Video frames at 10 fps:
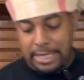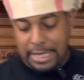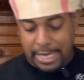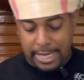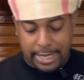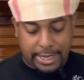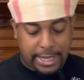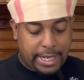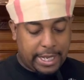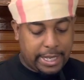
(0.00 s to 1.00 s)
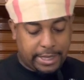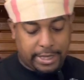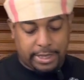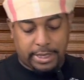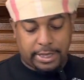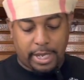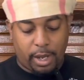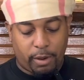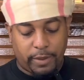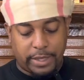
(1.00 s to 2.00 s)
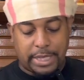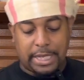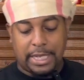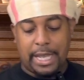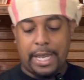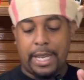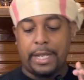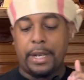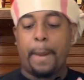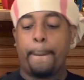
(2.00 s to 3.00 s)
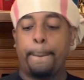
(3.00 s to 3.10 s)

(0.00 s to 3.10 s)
Klein, and this is Calvin Klein